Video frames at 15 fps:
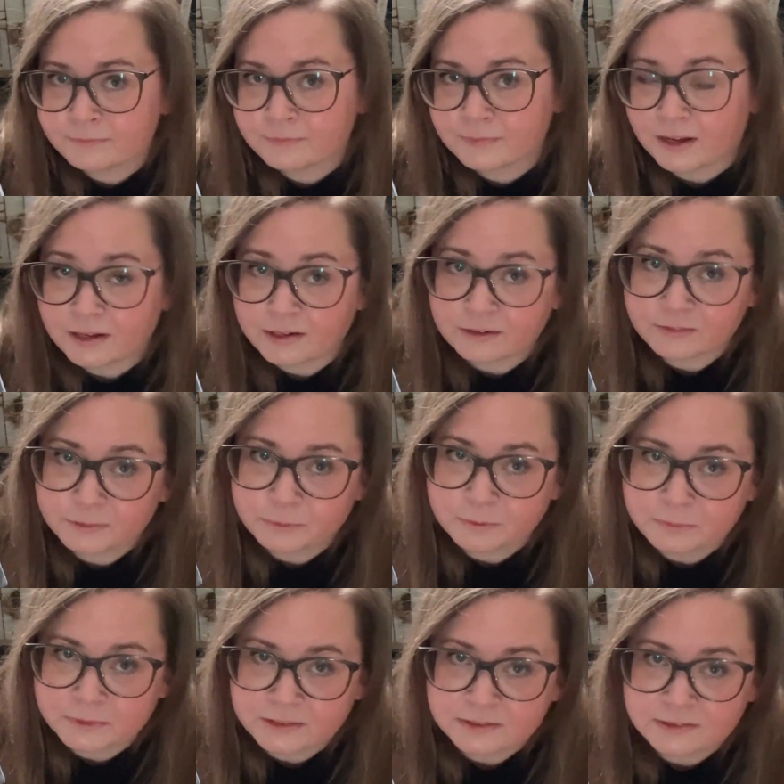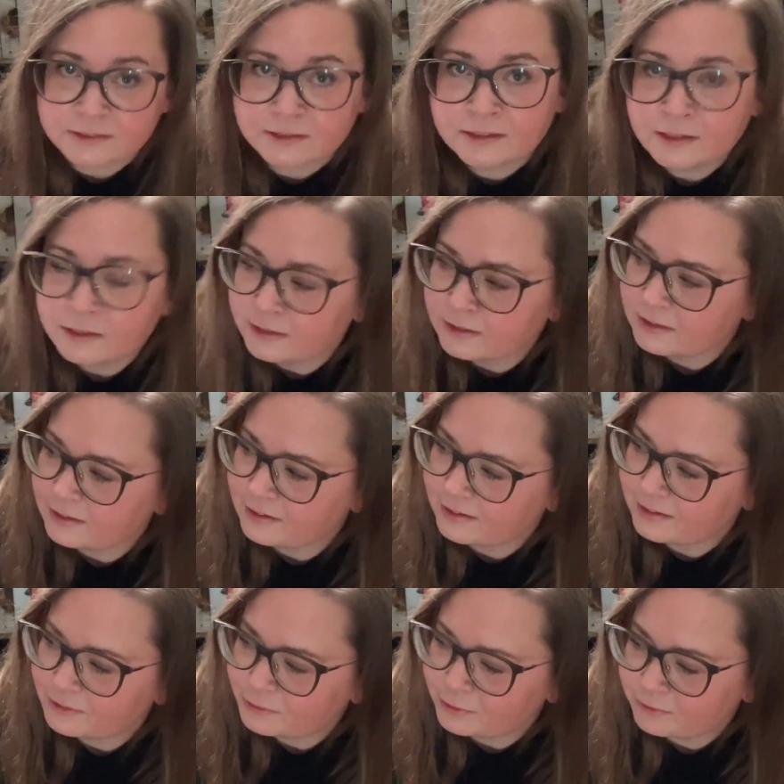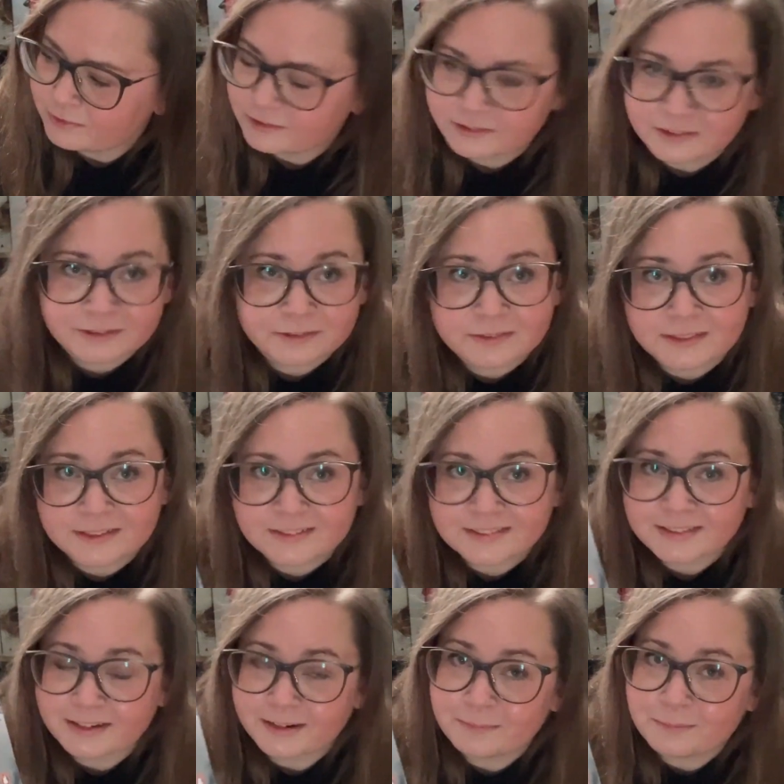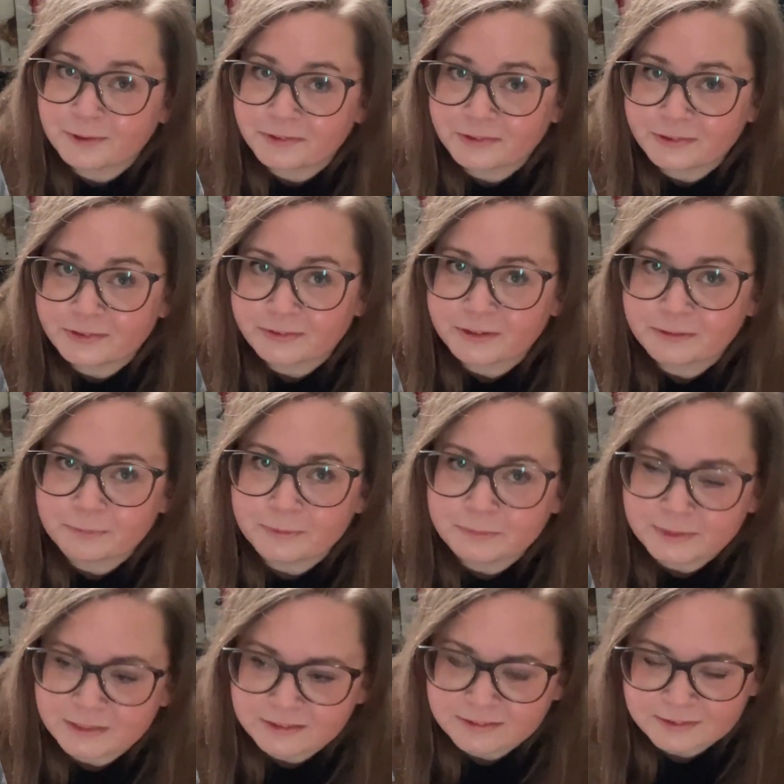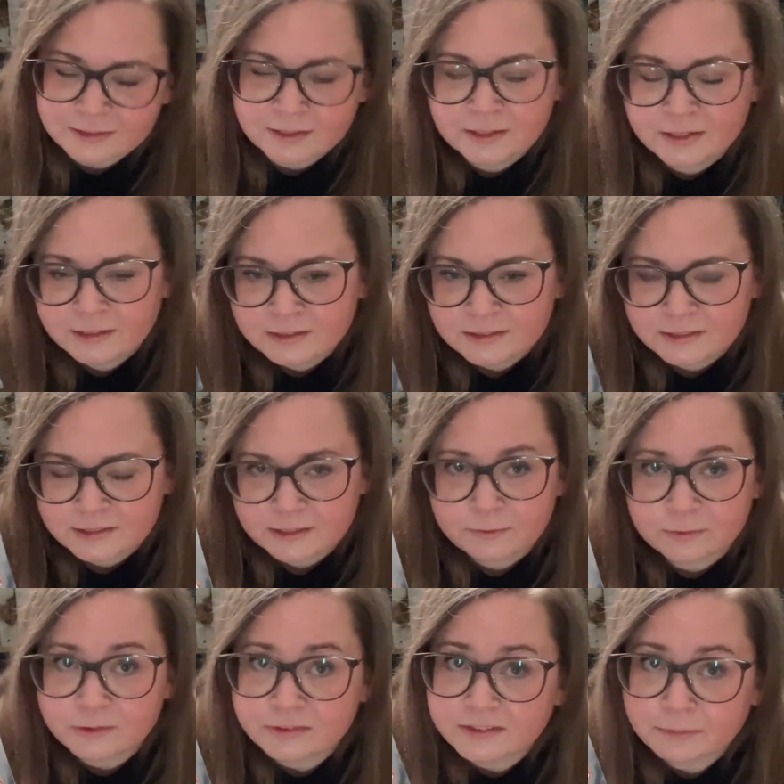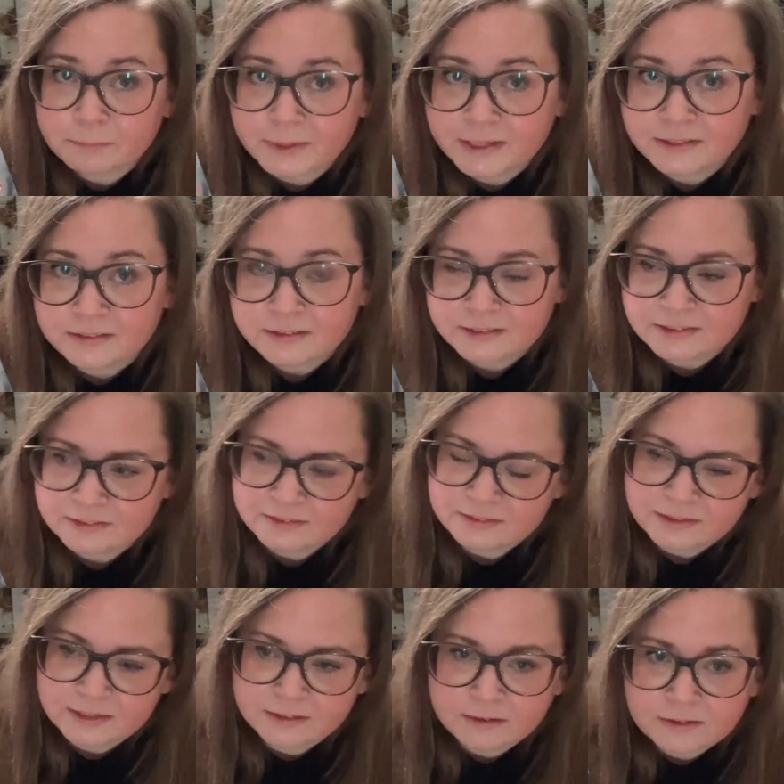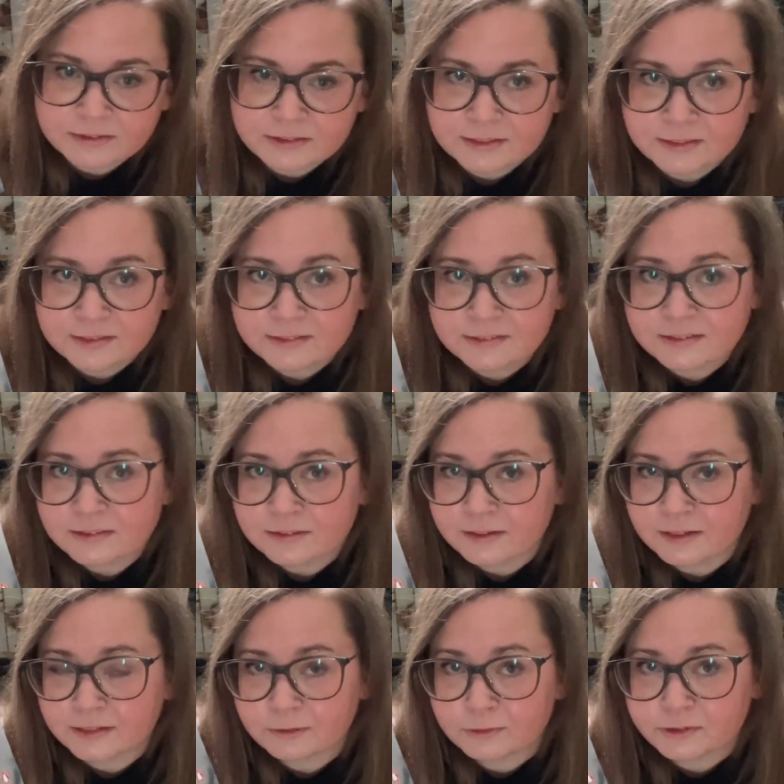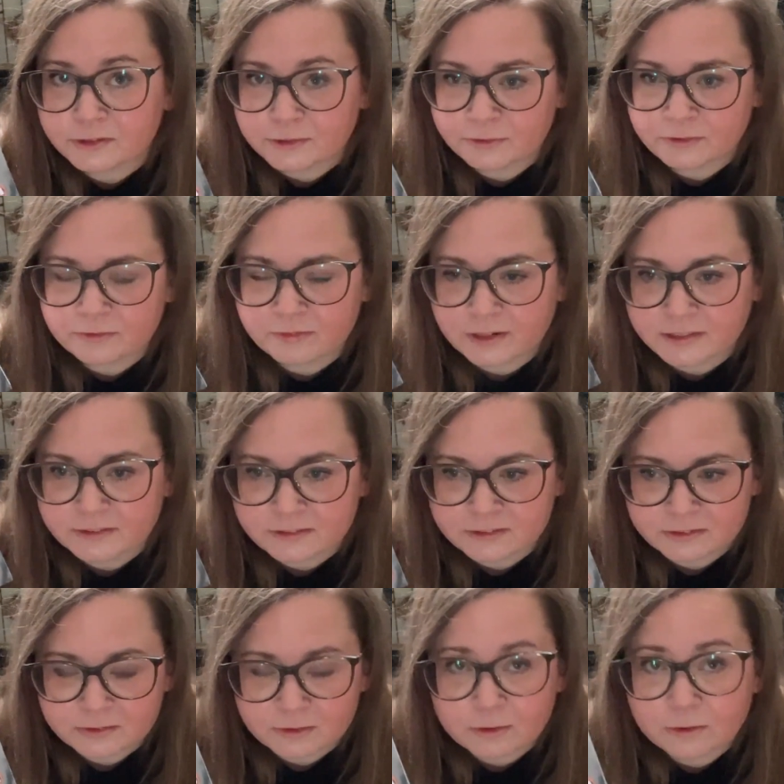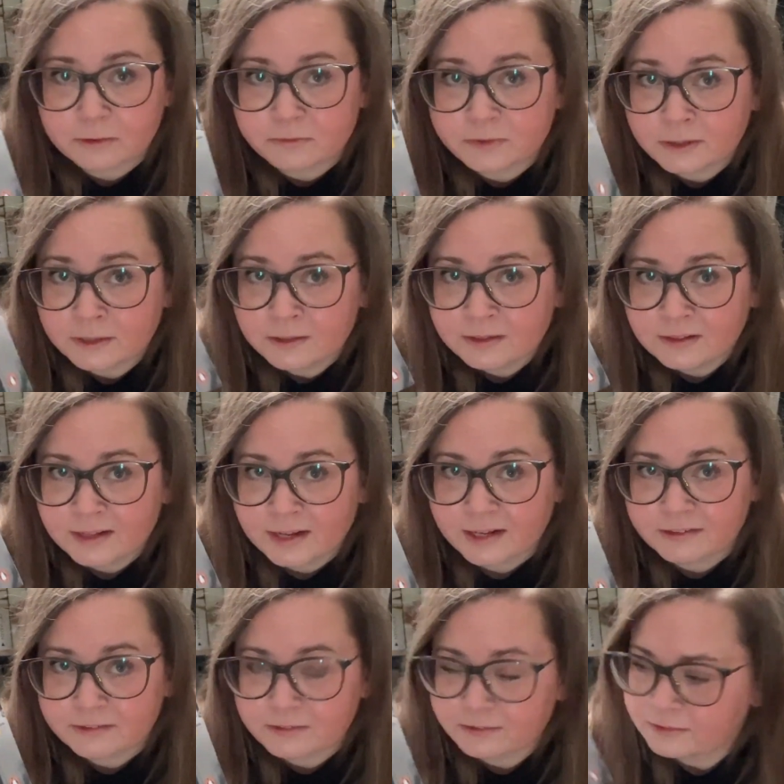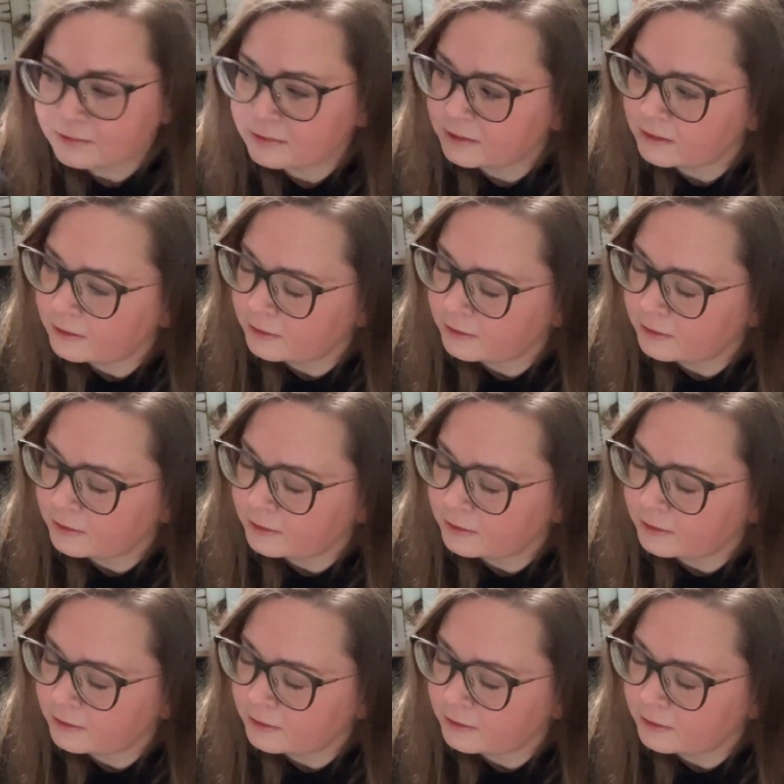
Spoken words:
I love the Moomins. Tove Jansson is the mother of the Moomins. She was a painter, an artist, and also the writer of adult